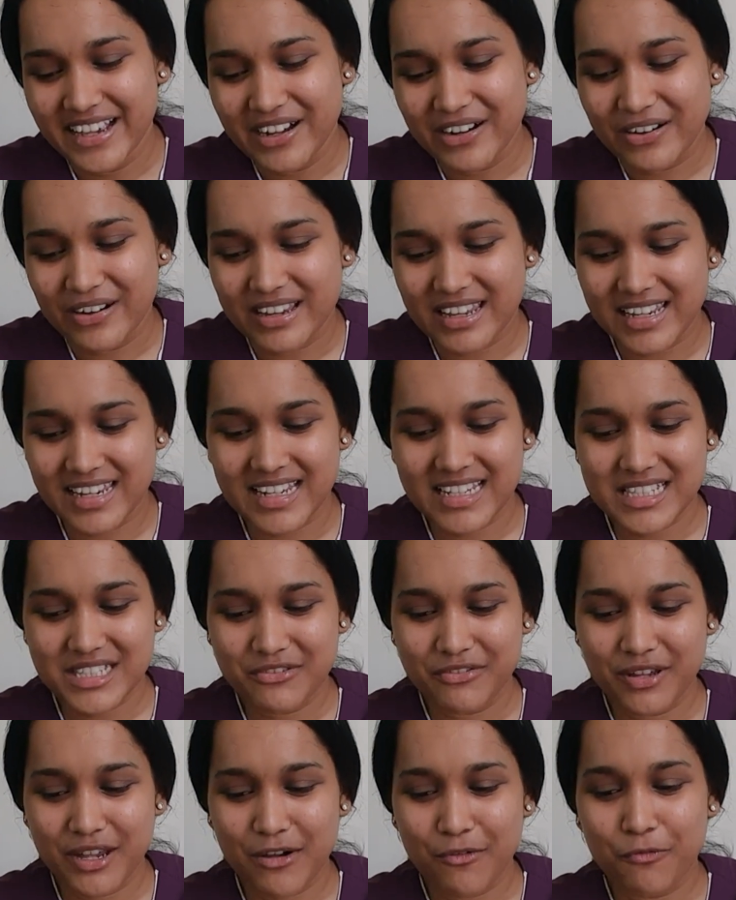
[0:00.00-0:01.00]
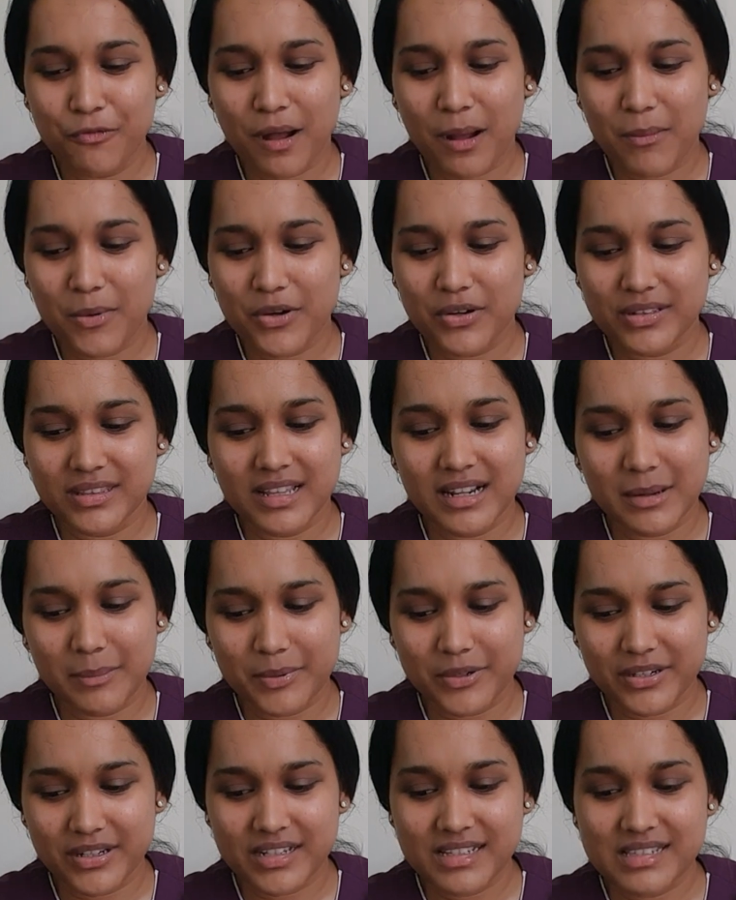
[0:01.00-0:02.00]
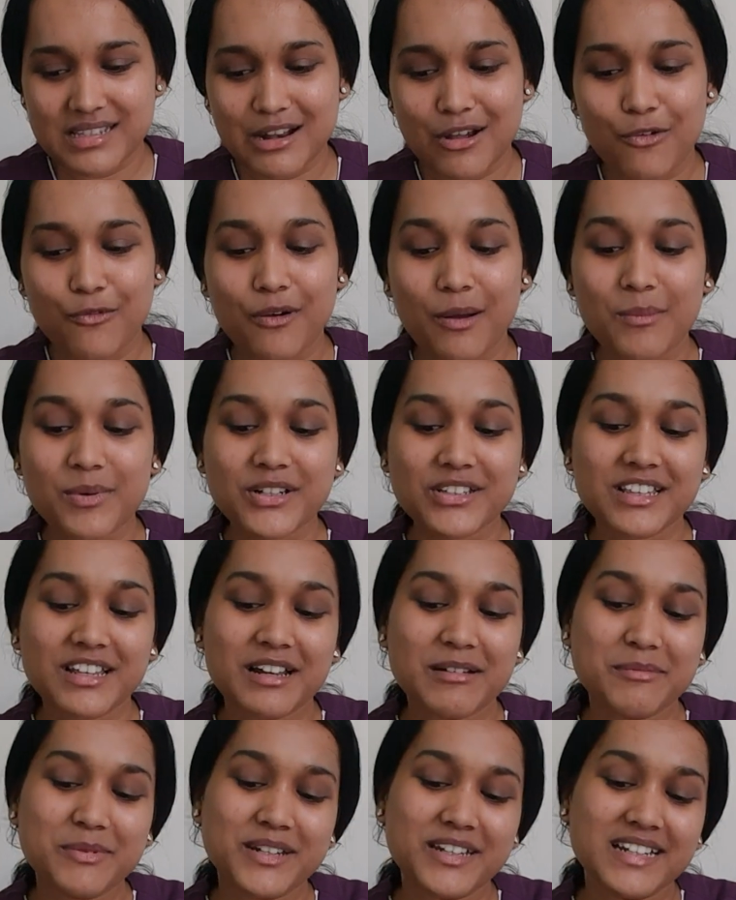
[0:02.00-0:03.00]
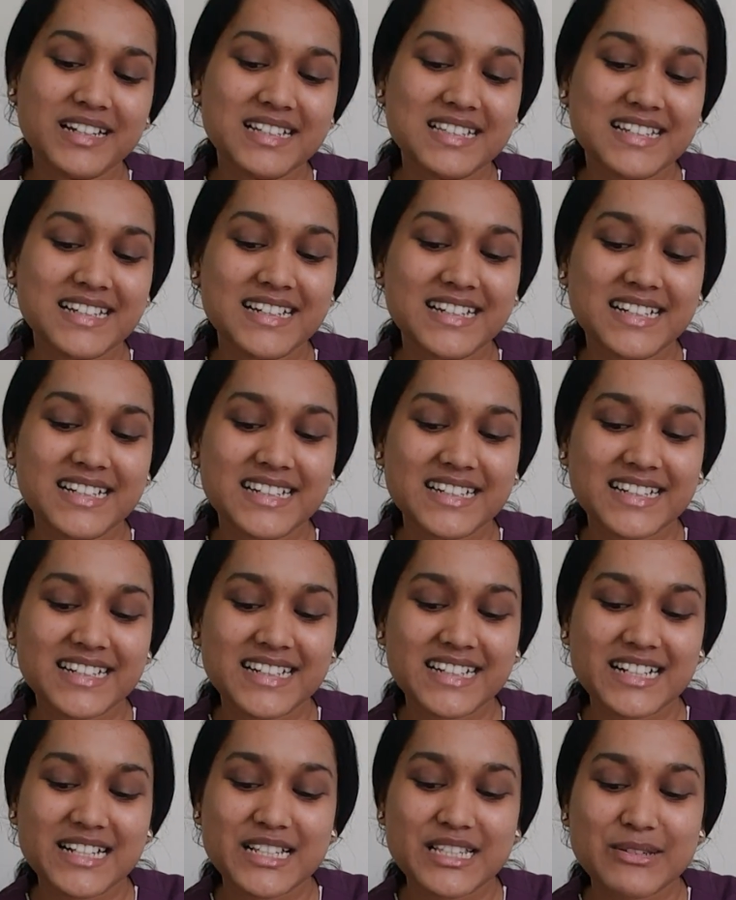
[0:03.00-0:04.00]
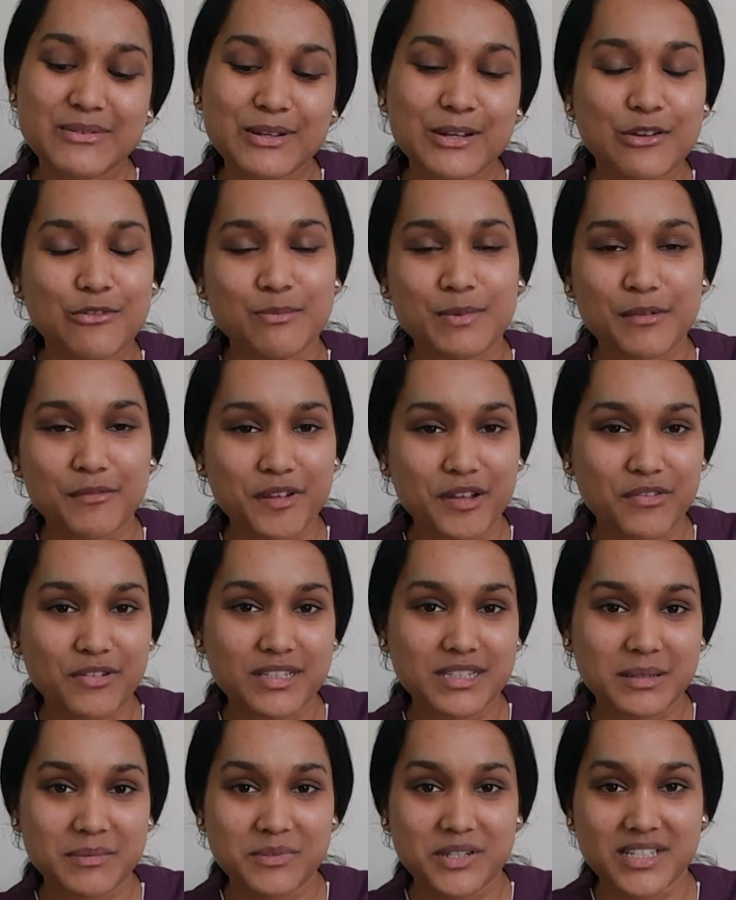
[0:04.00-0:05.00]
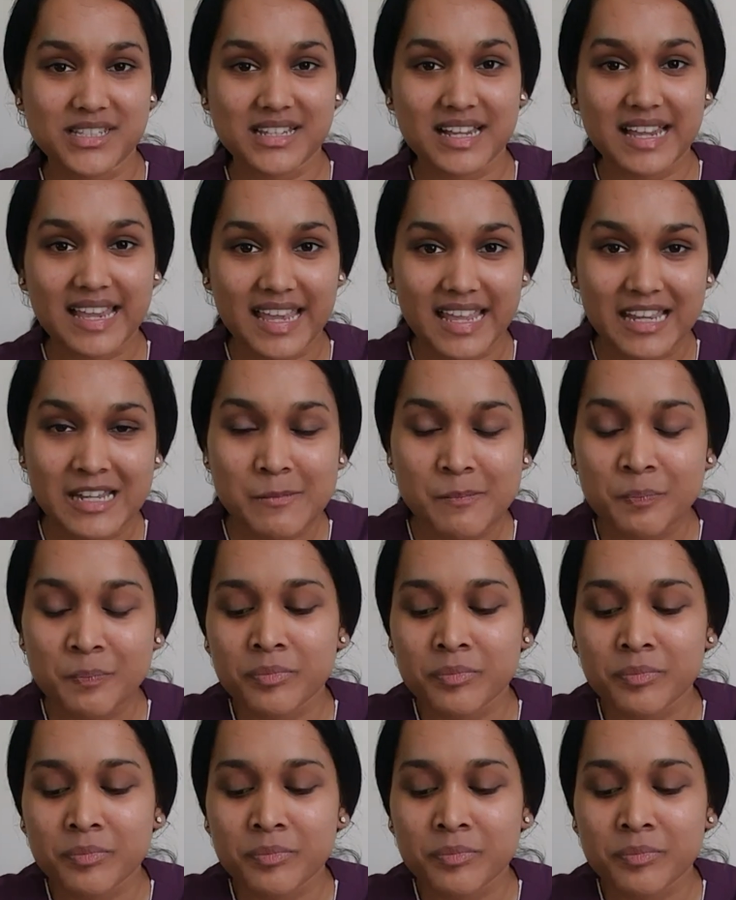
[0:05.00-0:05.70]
Okay, next we have pharmacotherapeutics. Now pharmacotherapeutics, it is one of my favorite subjects again.